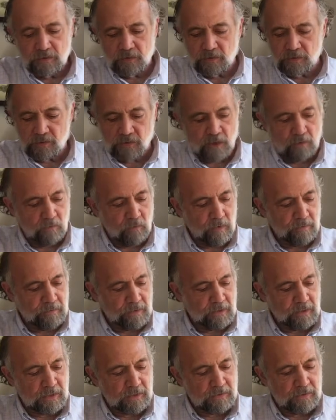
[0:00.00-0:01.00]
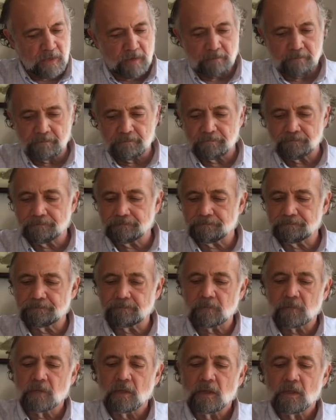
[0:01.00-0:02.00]
Start warming things up.
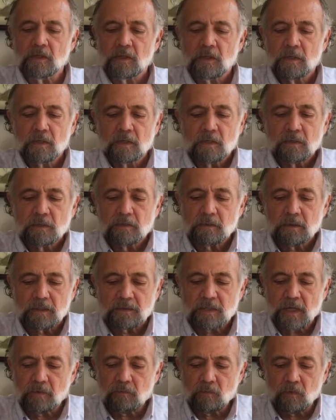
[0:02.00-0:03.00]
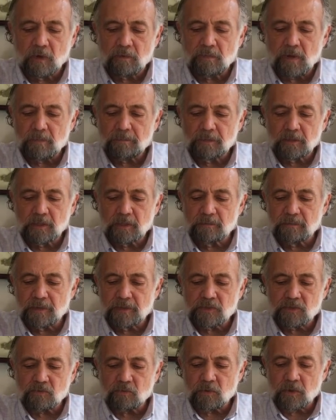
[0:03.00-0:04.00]
Let that warm up a little
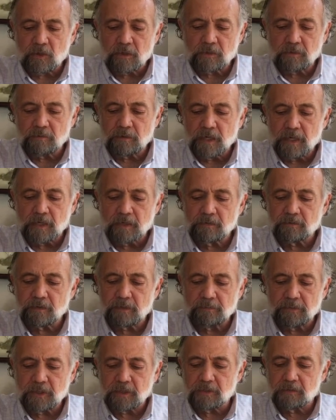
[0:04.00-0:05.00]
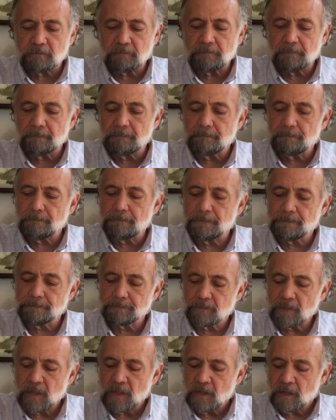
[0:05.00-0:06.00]
bit, swirl it around a bit,
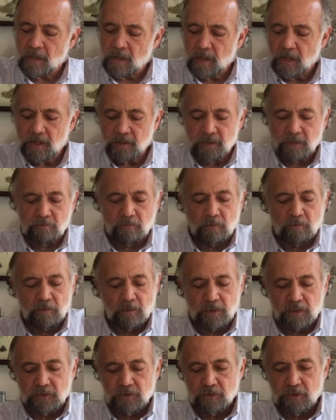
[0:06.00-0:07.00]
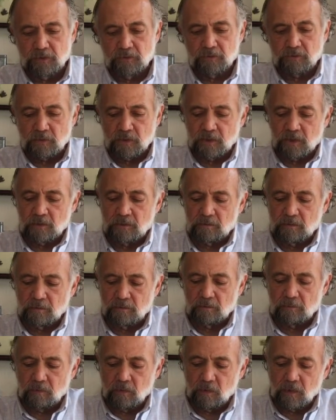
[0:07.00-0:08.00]
and then what we're going to do is we're going to
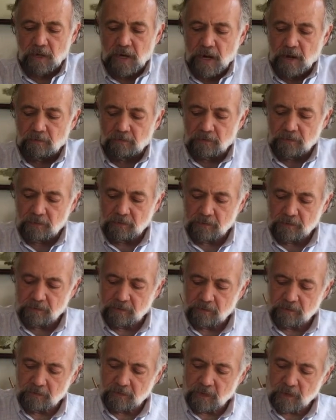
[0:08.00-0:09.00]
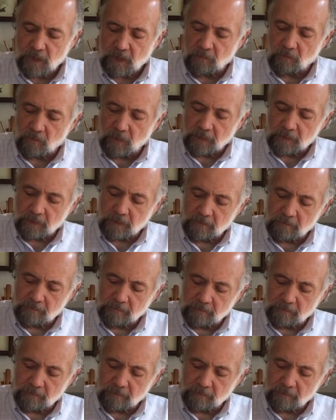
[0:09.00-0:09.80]
pour out the hot water.